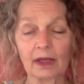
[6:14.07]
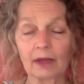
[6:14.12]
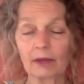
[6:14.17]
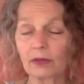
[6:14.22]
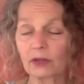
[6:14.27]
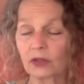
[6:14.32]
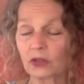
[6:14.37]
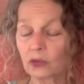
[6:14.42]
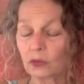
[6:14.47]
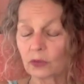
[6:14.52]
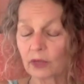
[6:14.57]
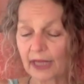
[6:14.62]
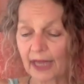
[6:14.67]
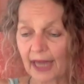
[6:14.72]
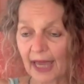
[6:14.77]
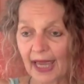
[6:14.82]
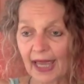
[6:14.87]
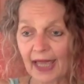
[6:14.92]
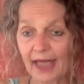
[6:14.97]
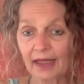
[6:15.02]
but you
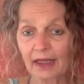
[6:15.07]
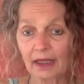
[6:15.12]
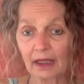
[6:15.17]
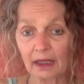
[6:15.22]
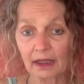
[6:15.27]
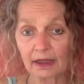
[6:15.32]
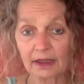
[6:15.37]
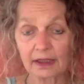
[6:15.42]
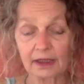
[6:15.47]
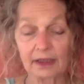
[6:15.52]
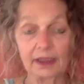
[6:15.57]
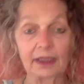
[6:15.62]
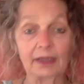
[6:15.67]
cannot